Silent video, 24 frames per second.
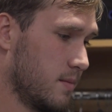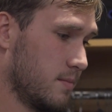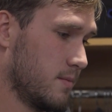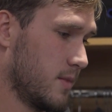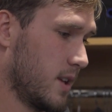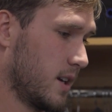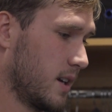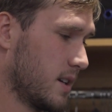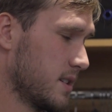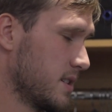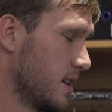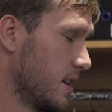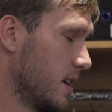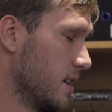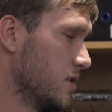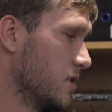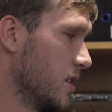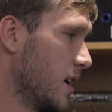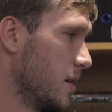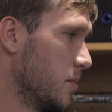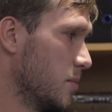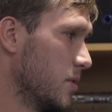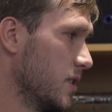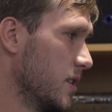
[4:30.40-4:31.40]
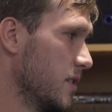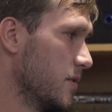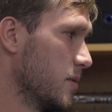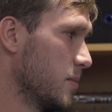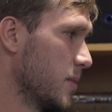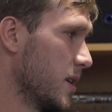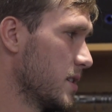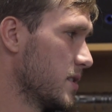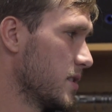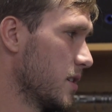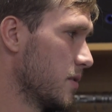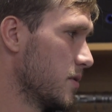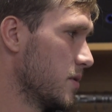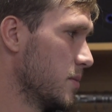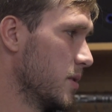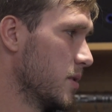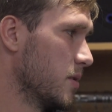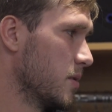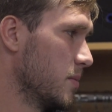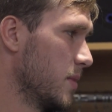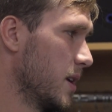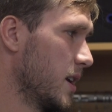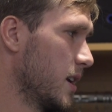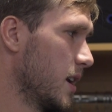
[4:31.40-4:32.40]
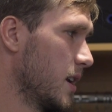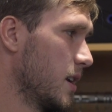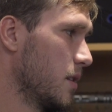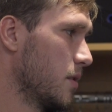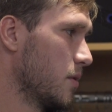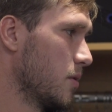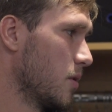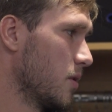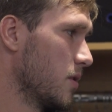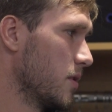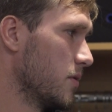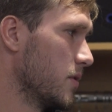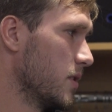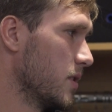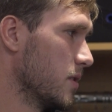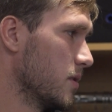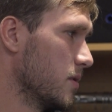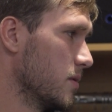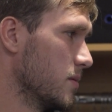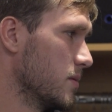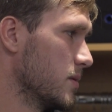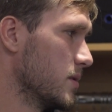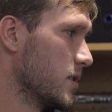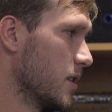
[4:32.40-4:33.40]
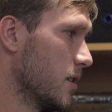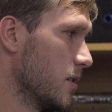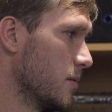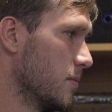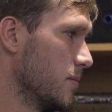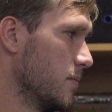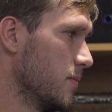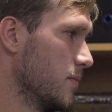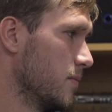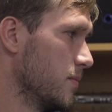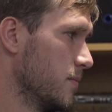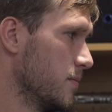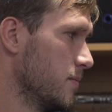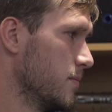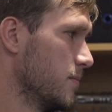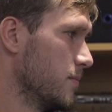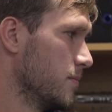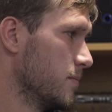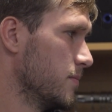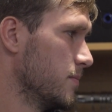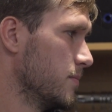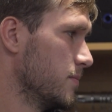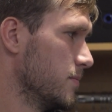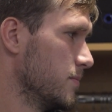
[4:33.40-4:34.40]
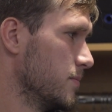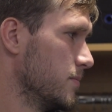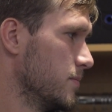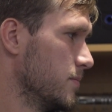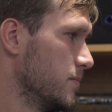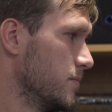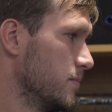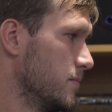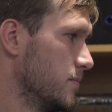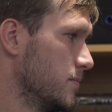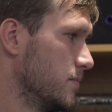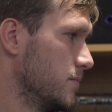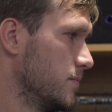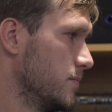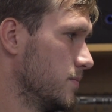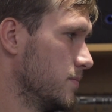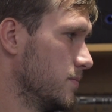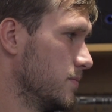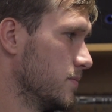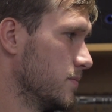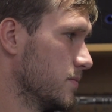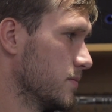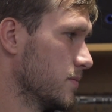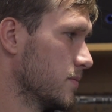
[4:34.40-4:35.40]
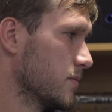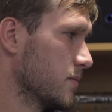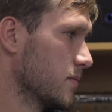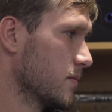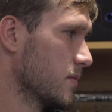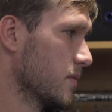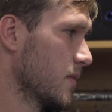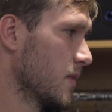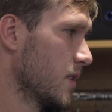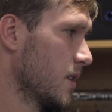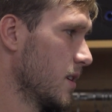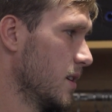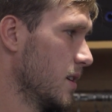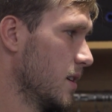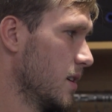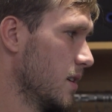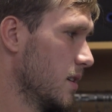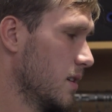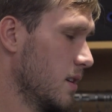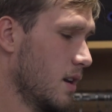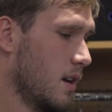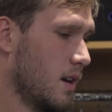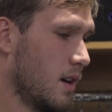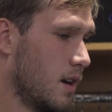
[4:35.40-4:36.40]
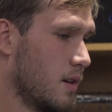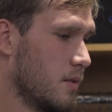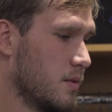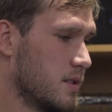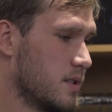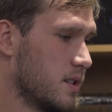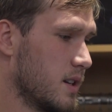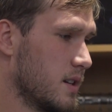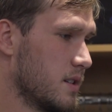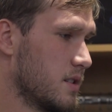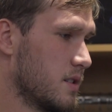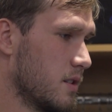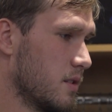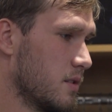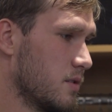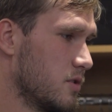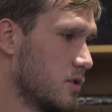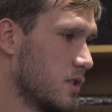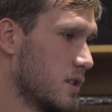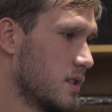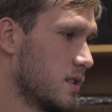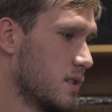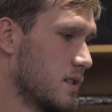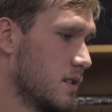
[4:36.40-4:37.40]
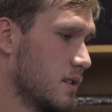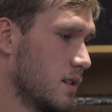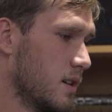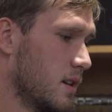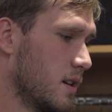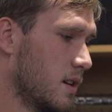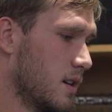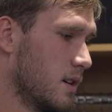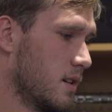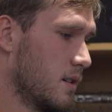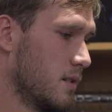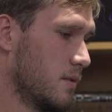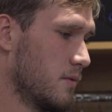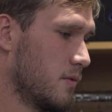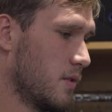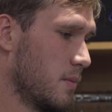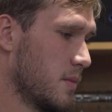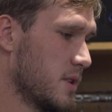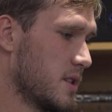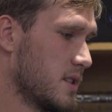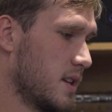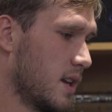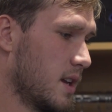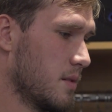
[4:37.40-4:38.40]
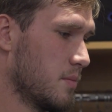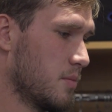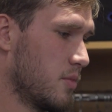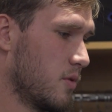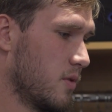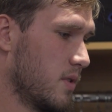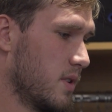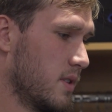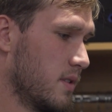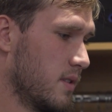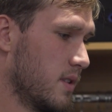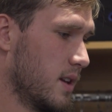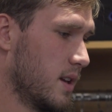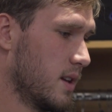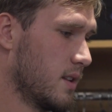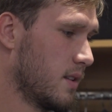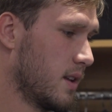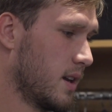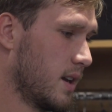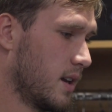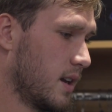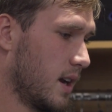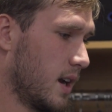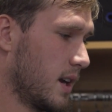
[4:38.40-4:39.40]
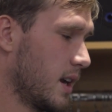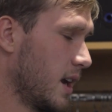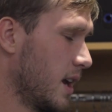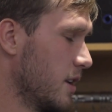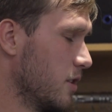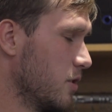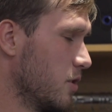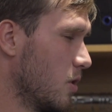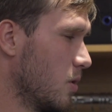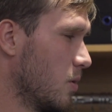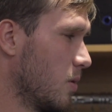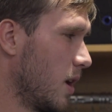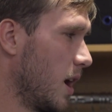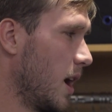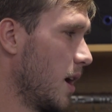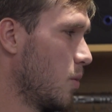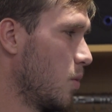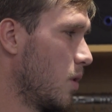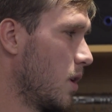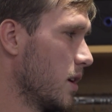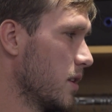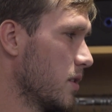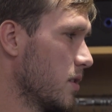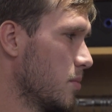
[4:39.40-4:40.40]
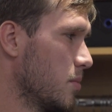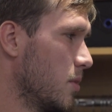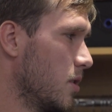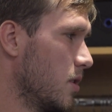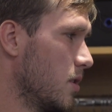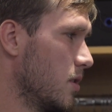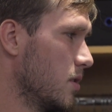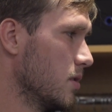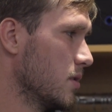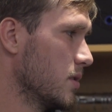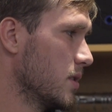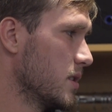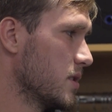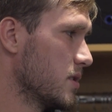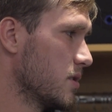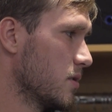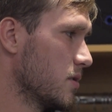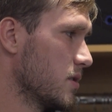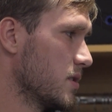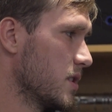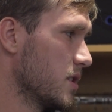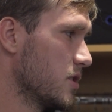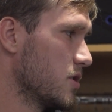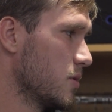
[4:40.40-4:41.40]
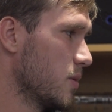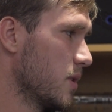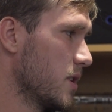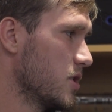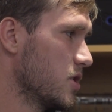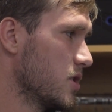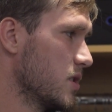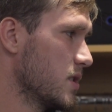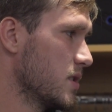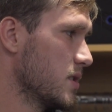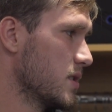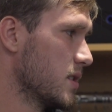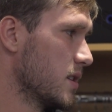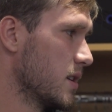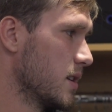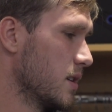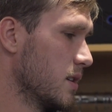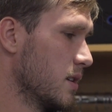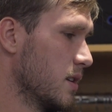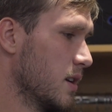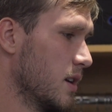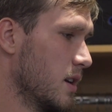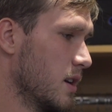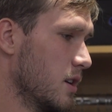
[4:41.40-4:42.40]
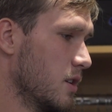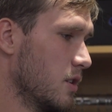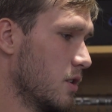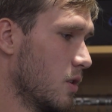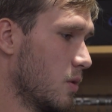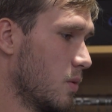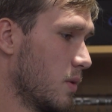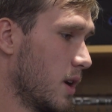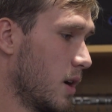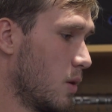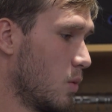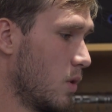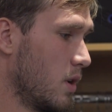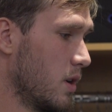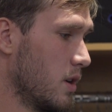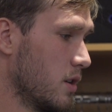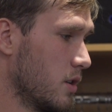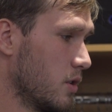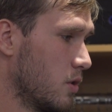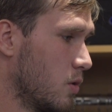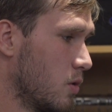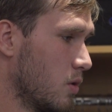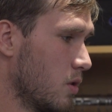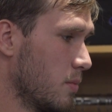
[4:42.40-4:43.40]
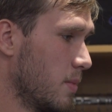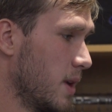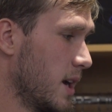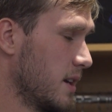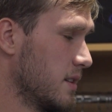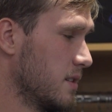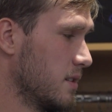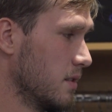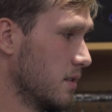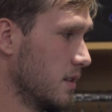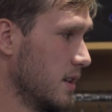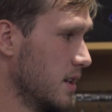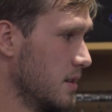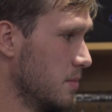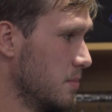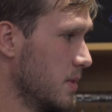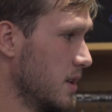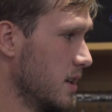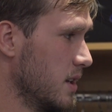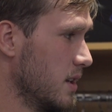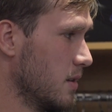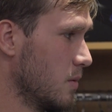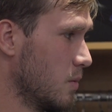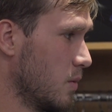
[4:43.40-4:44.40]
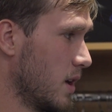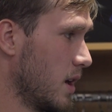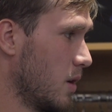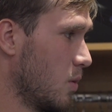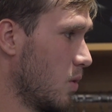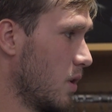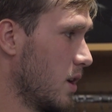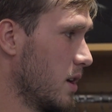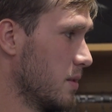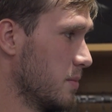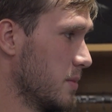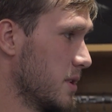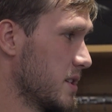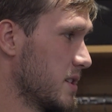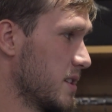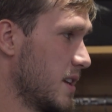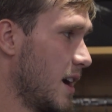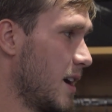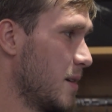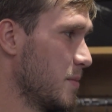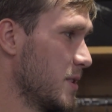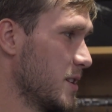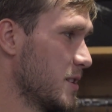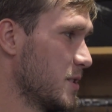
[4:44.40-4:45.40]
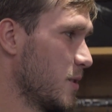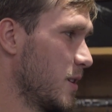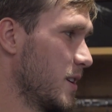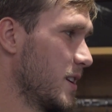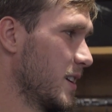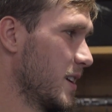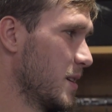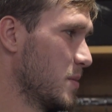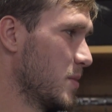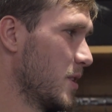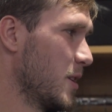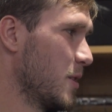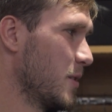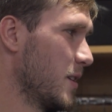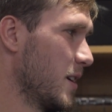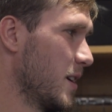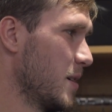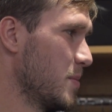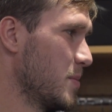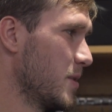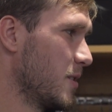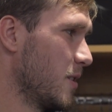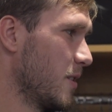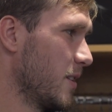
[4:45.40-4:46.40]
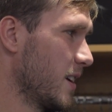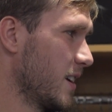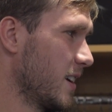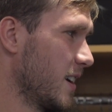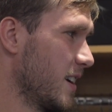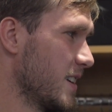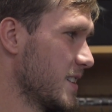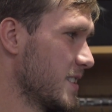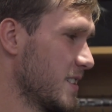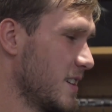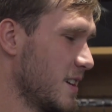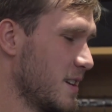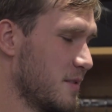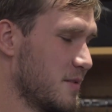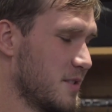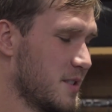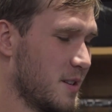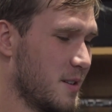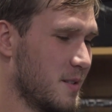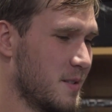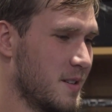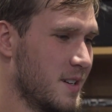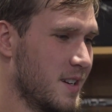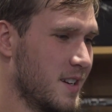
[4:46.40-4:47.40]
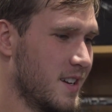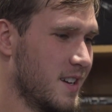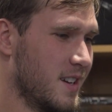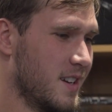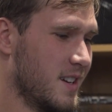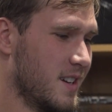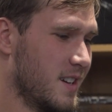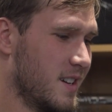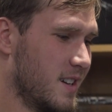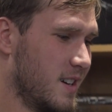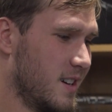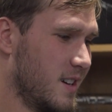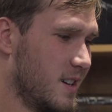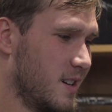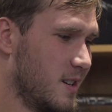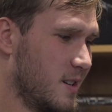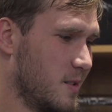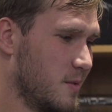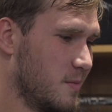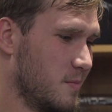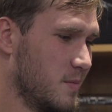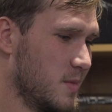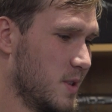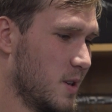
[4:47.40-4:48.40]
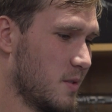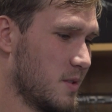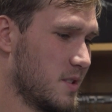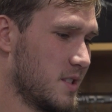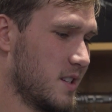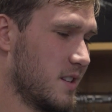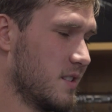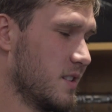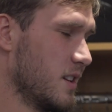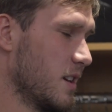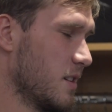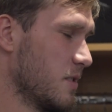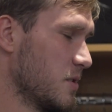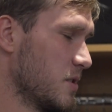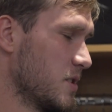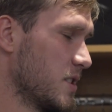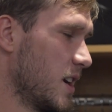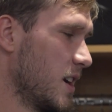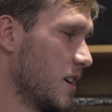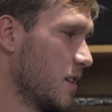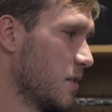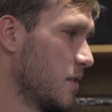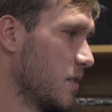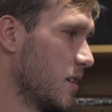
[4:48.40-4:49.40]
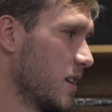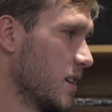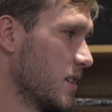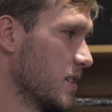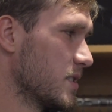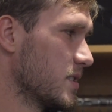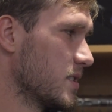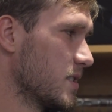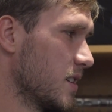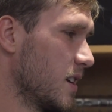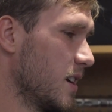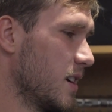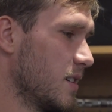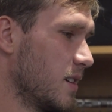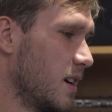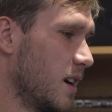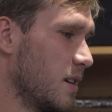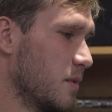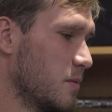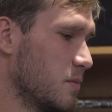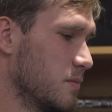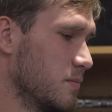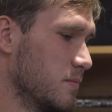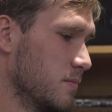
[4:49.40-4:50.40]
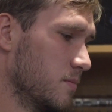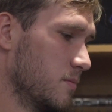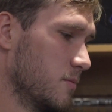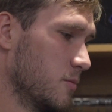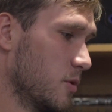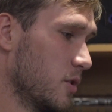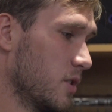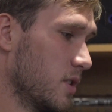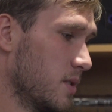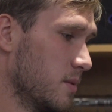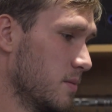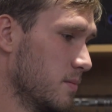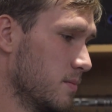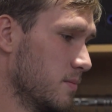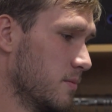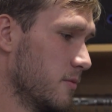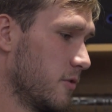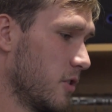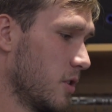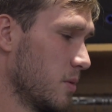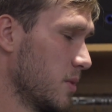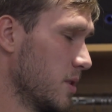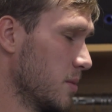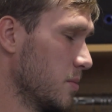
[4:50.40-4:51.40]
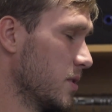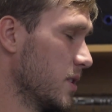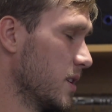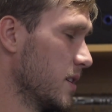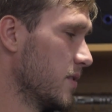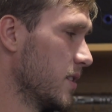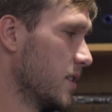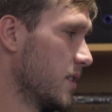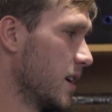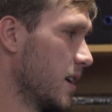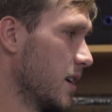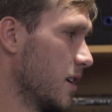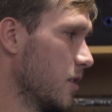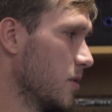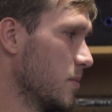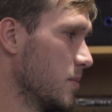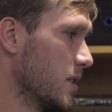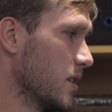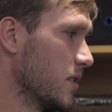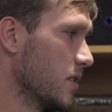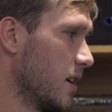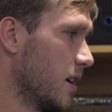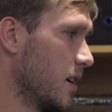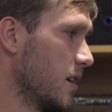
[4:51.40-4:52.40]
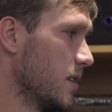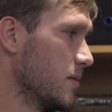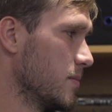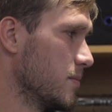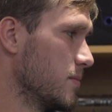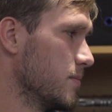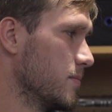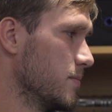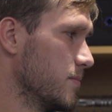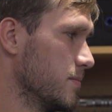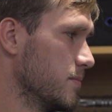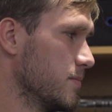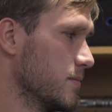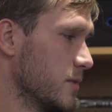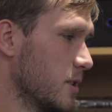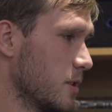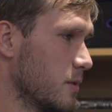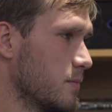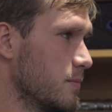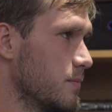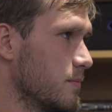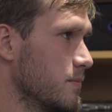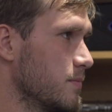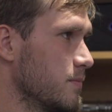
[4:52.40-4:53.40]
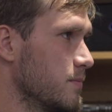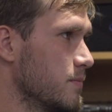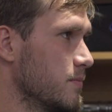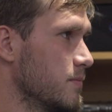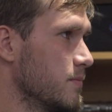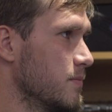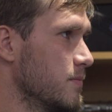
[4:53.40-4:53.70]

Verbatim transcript: like I said, I, I believe in myself to be able to make any throw on the field. So did playing receiver help you at all? In, yeah, I would say so. Just uh, from the standpoint that like I kind of know where I wanted the ball in certain situations, and you know when I wanted a quarterback to lead me, and when I wanted him to stop me, so I didn't get blown up and all that kind of stuff. So. Um, you know, seeing the other side of things, I, I, really firmly believe that that helped me a lot. You got, so. your four,